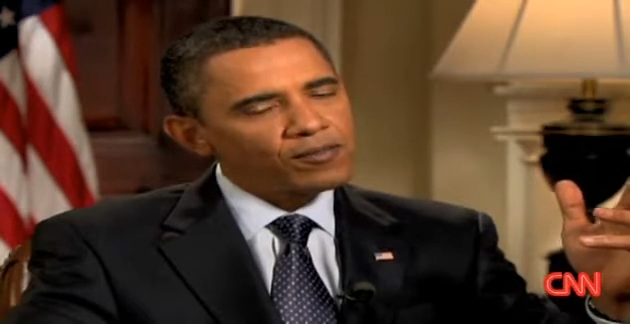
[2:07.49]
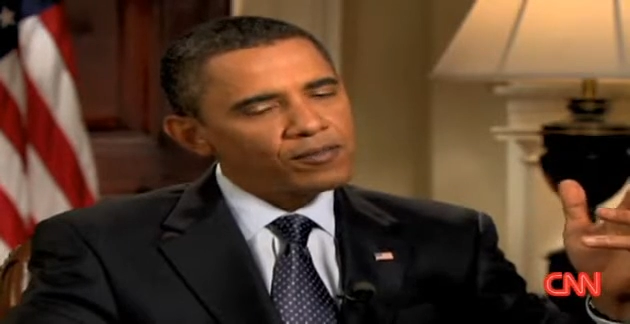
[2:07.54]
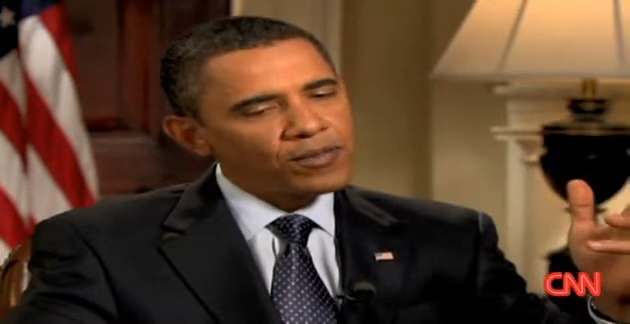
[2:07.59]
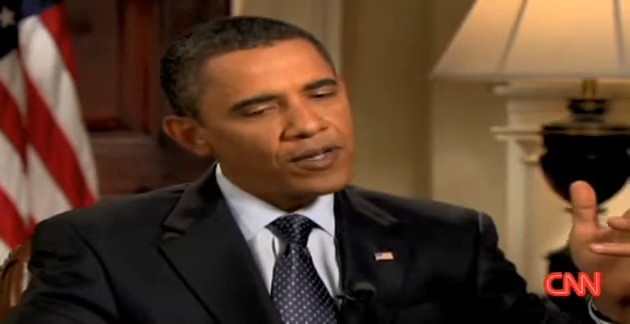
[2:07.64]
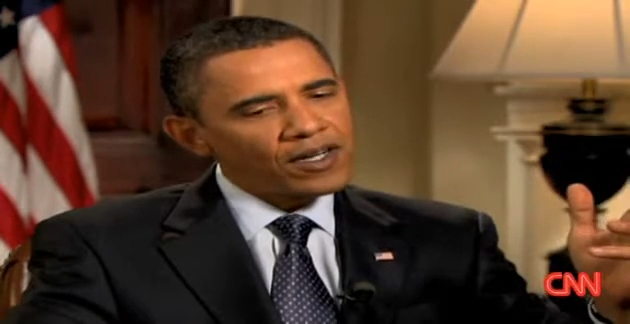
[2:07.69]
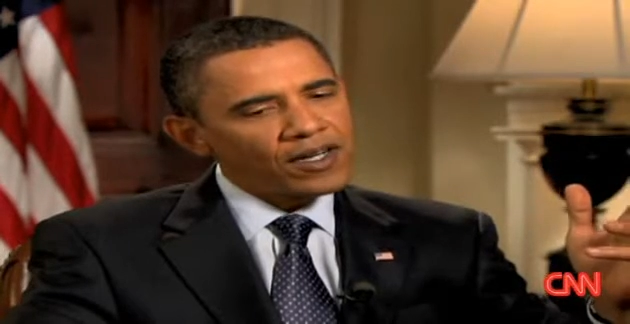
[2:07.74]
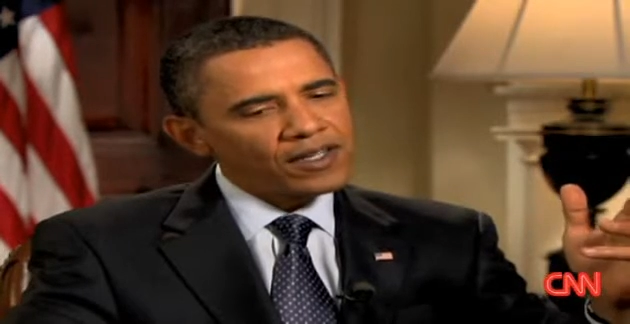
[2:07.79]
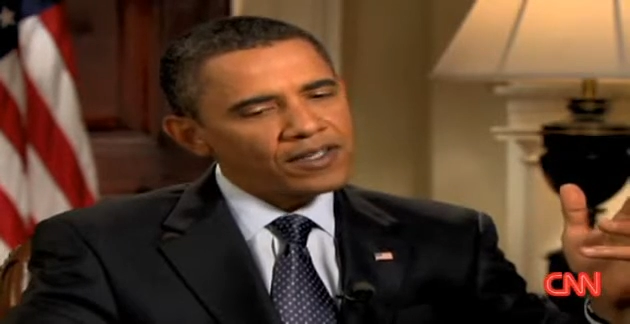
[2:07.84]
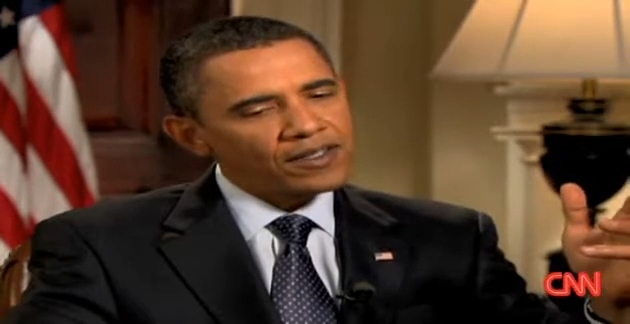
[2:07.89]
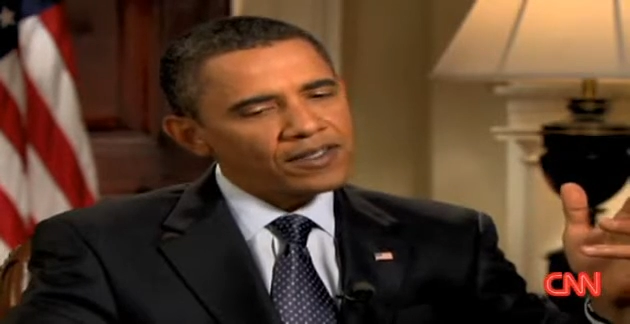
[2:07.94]

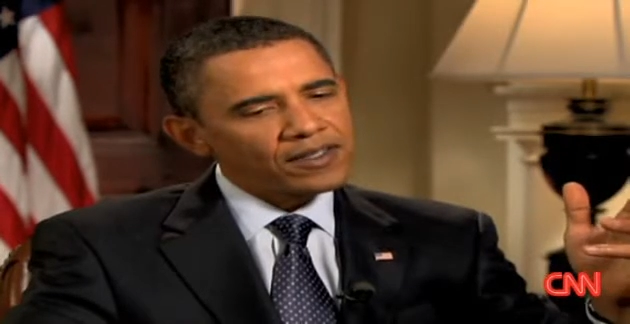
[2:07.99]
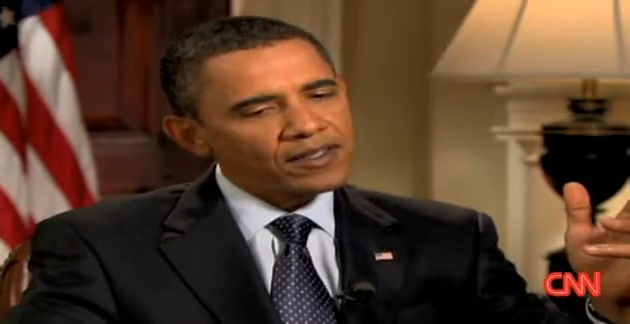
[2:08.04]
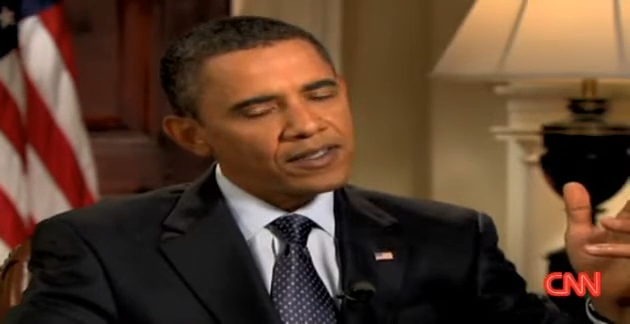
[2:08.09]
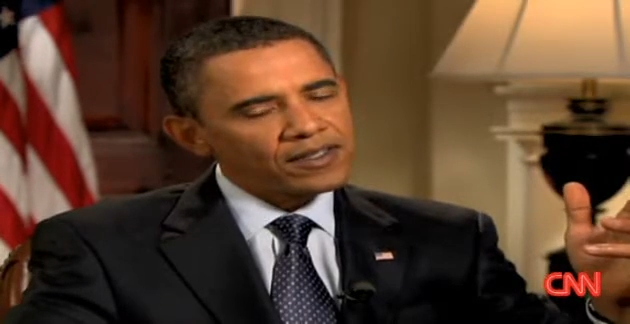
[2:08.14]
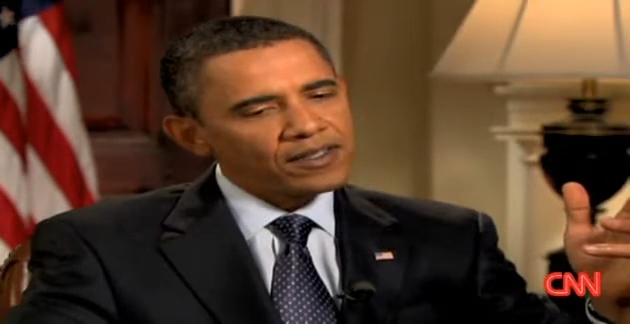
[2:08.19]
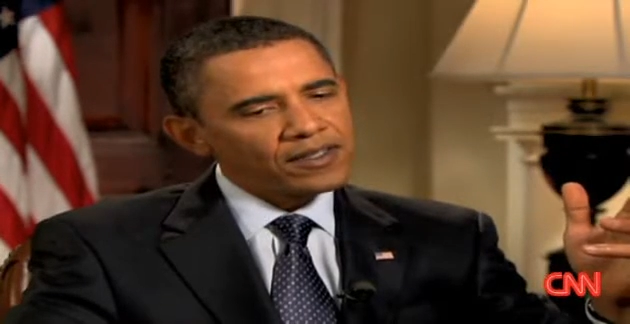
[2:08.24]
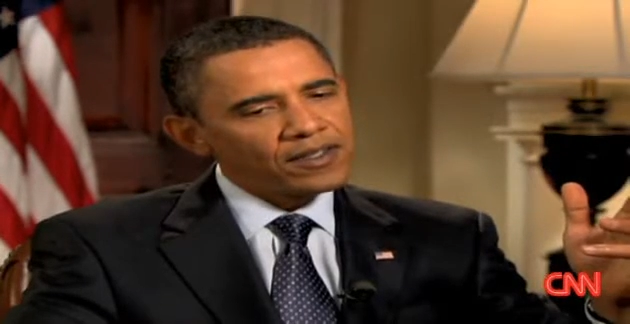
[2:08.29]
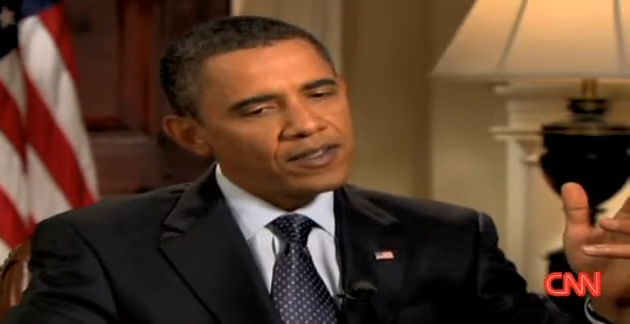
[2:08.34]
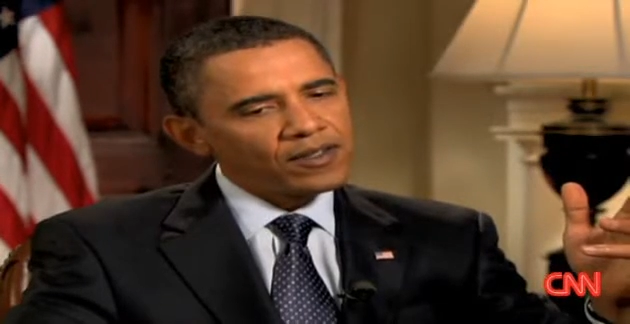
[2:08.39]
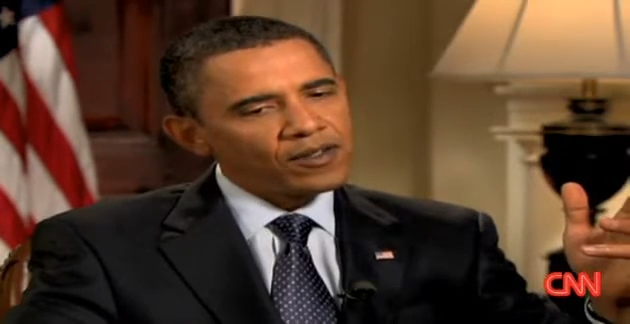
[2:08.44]
but
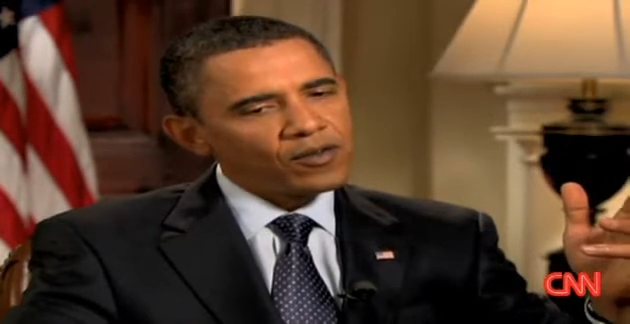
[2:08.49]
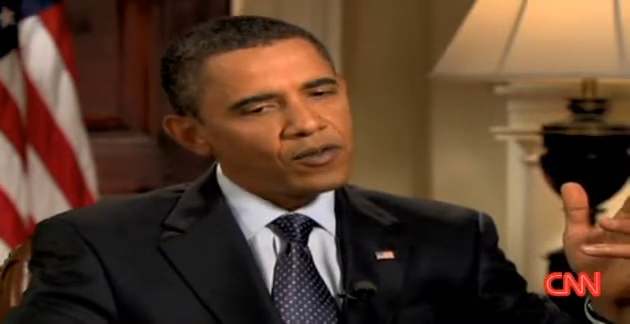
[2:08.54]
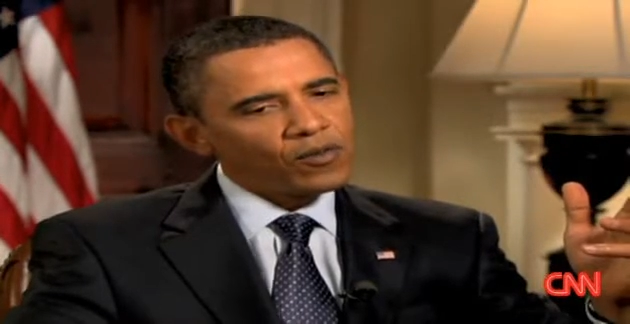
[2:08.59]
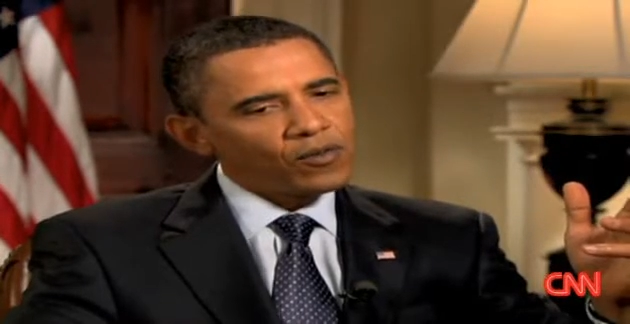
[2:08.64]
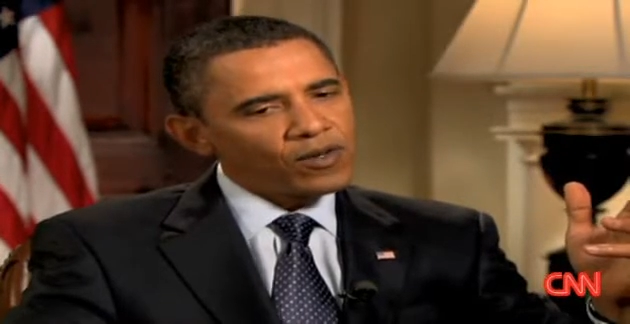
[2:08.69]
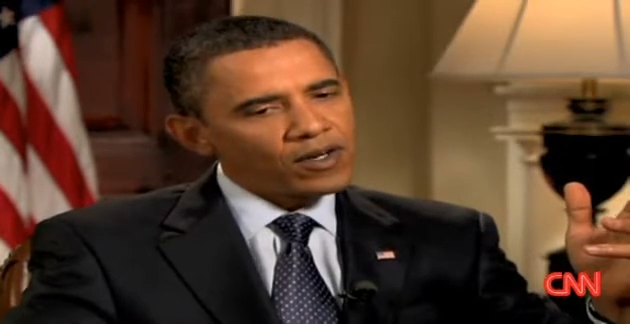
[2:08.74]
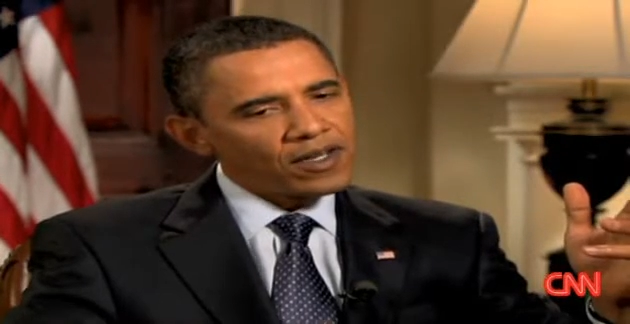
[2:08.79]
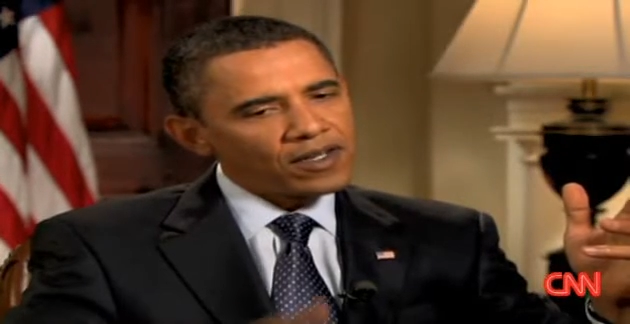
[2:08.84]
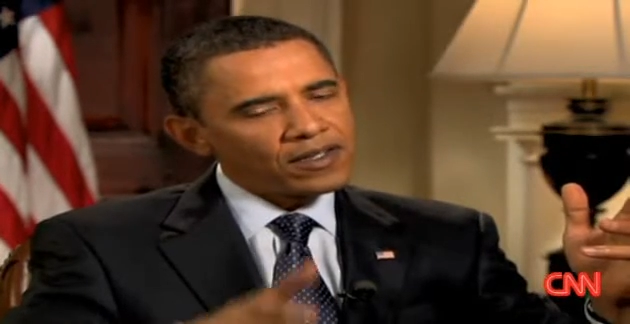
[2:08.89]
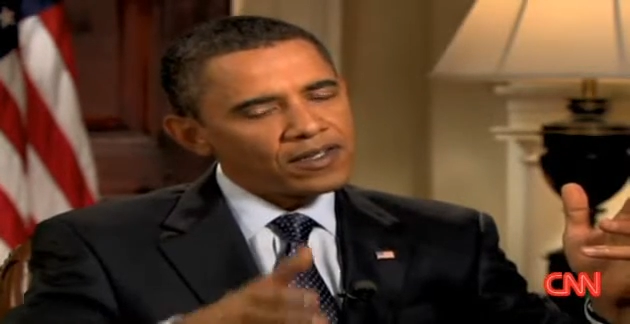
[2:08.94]

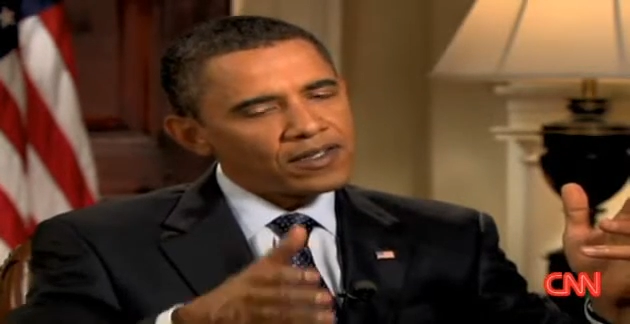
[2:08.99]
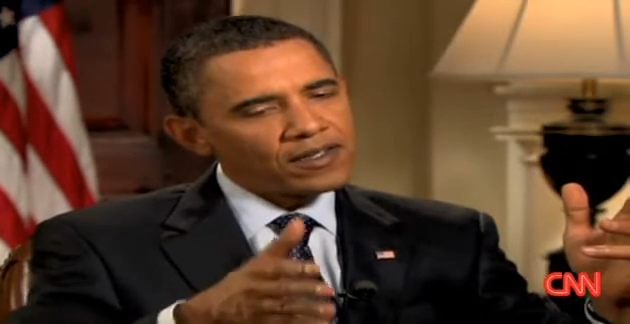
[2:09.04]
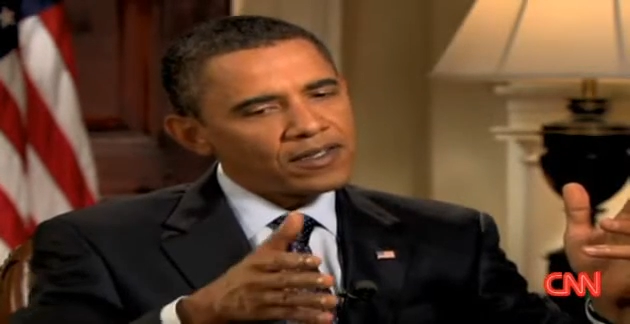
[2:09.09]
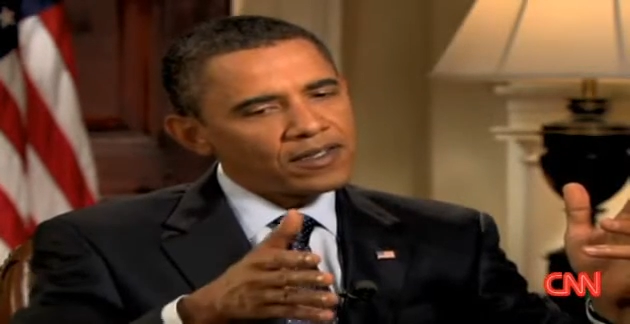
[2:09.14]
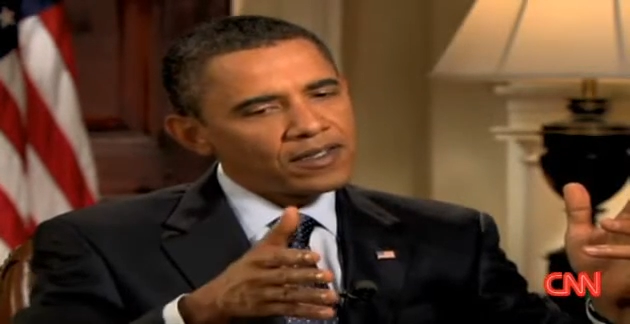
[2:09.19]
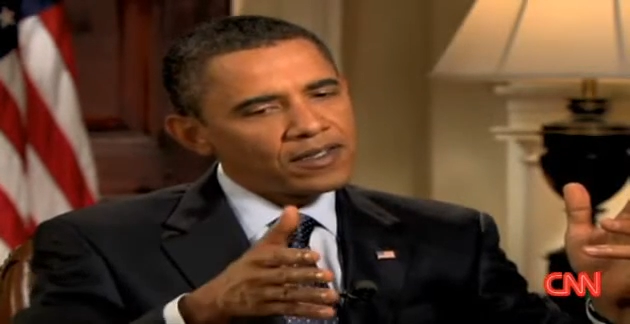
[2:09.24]
what